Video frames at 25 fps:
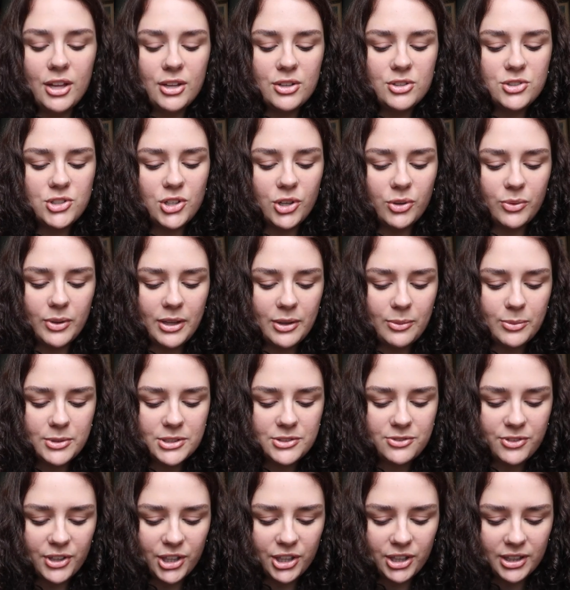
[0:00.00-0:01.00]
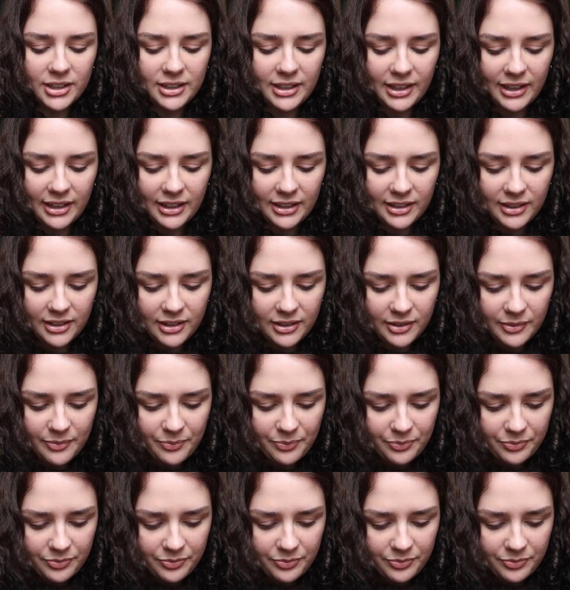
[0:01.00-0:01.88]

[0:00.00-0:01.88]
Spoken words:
So it was very like,